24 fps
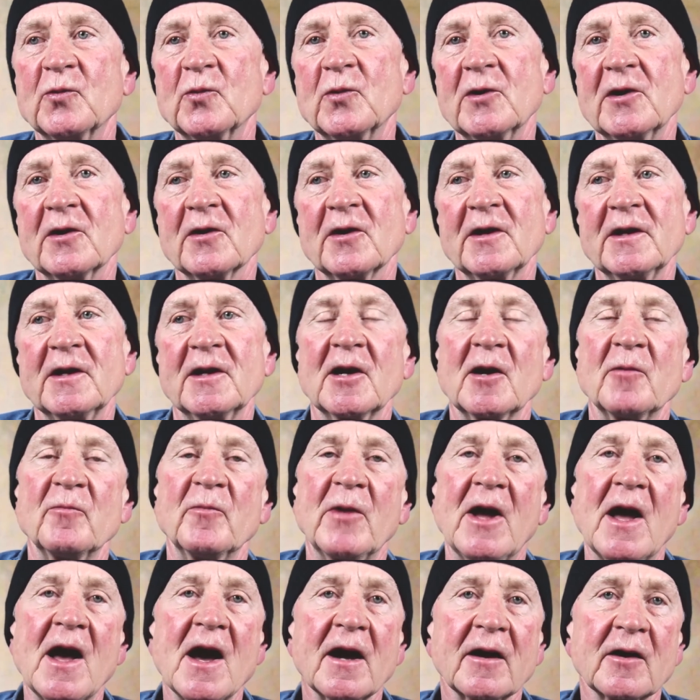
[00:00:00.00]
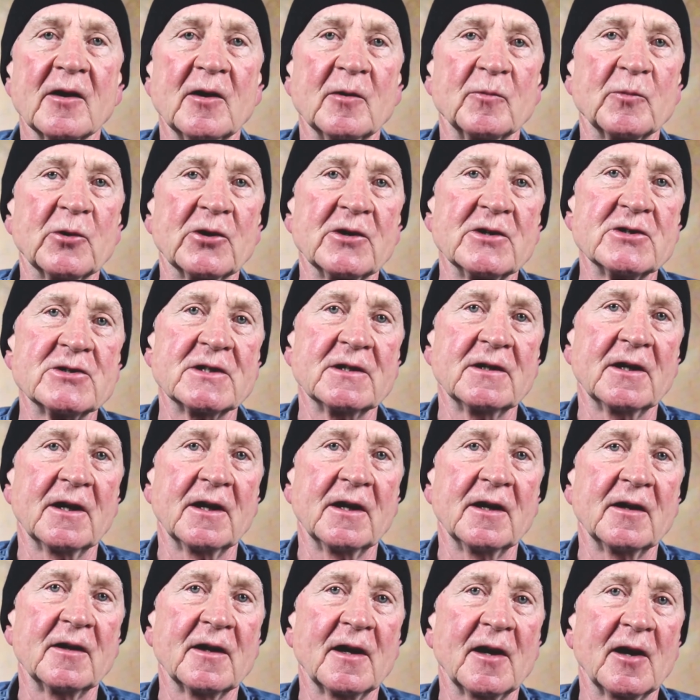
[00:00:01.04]
really come back and
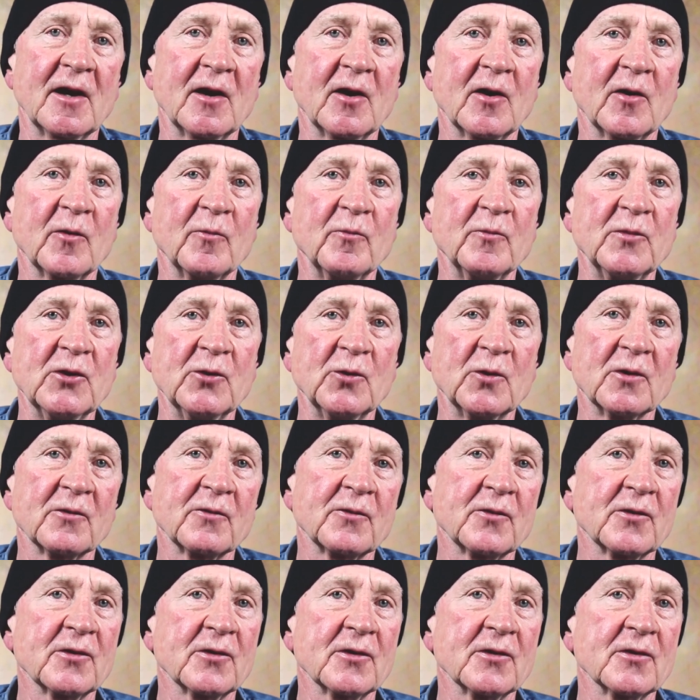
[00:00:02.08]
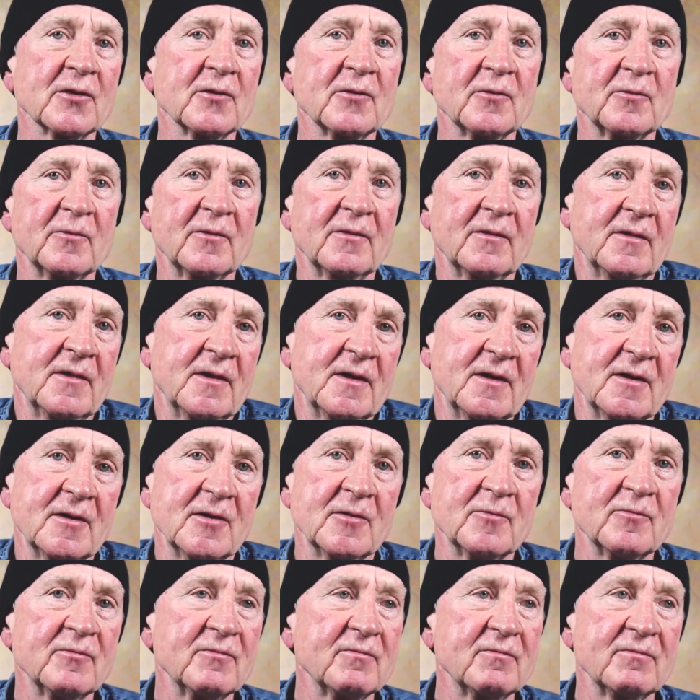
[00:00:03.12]
appreciate how beautiful
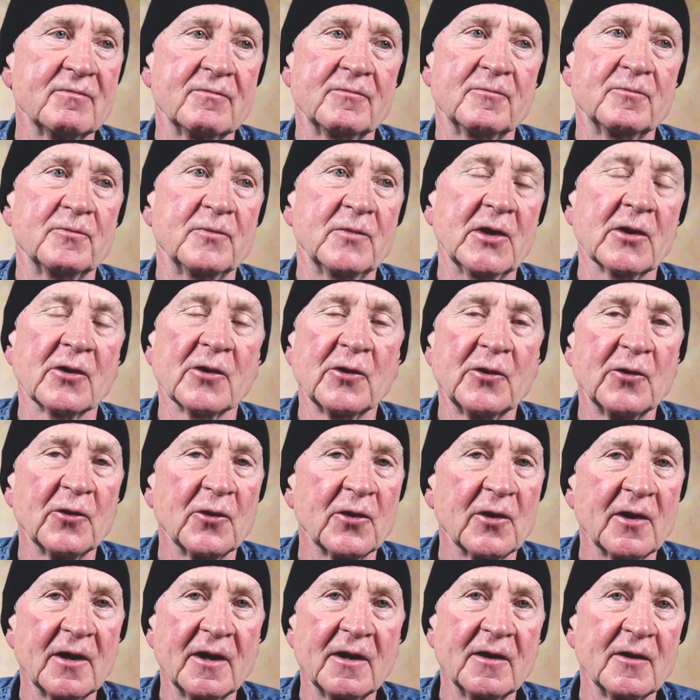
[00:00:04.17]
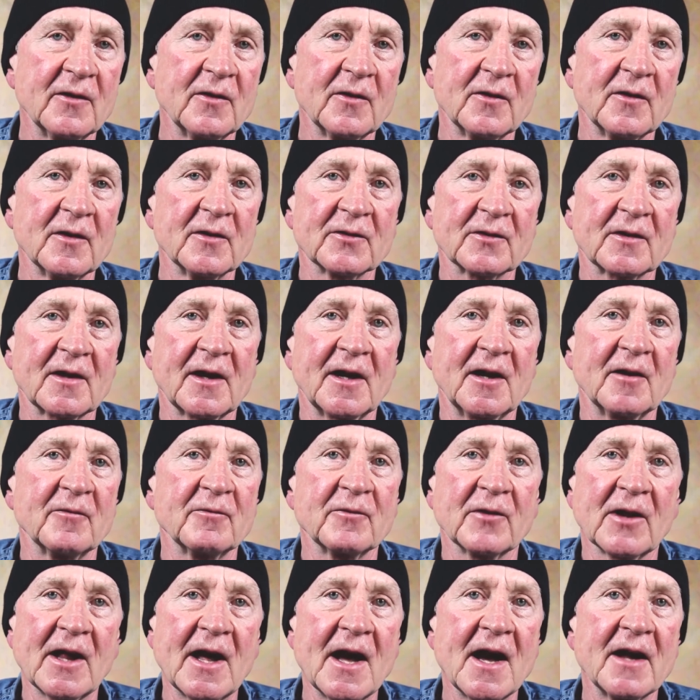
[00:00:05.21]
Illinois and this kind of
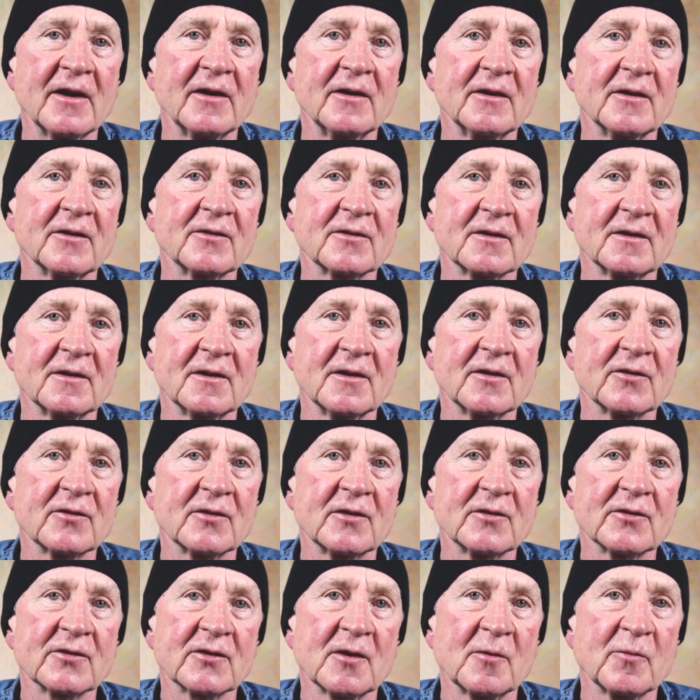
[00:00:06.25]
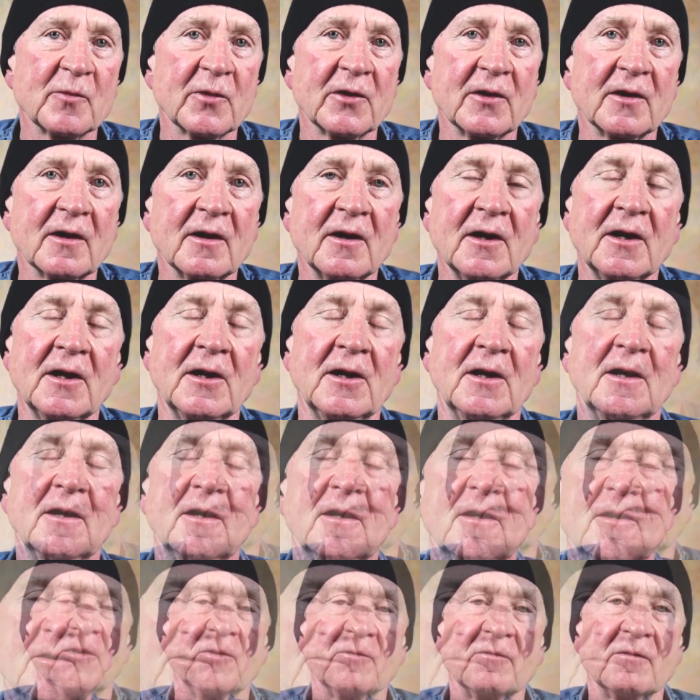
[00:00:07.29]
flatness is. There's something
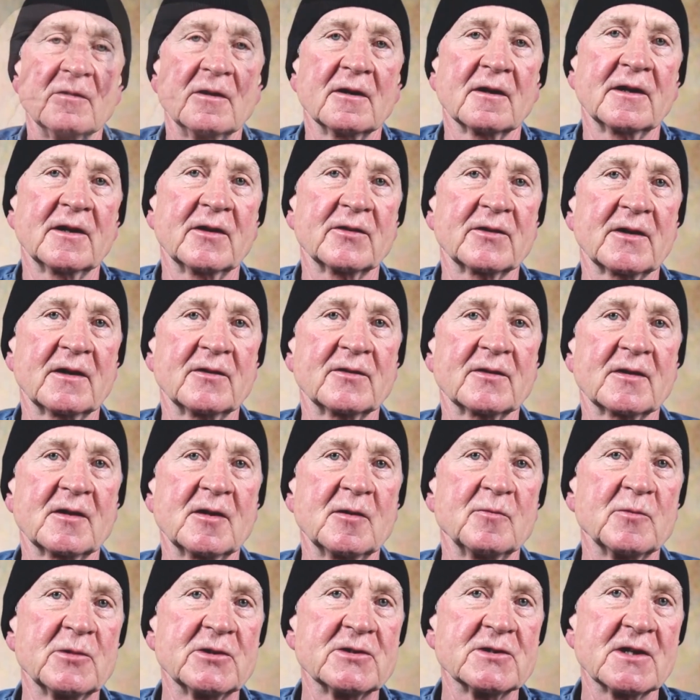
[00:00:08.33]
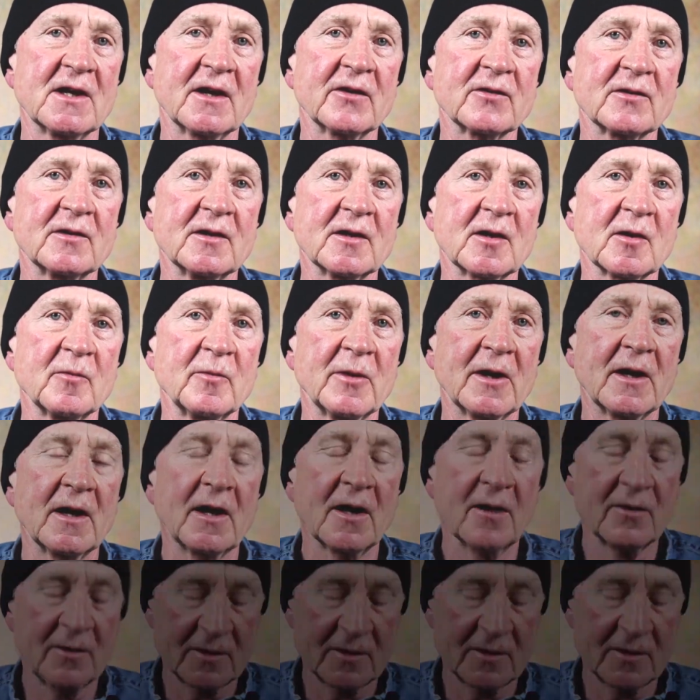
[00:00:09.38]
really, as I say, majestic about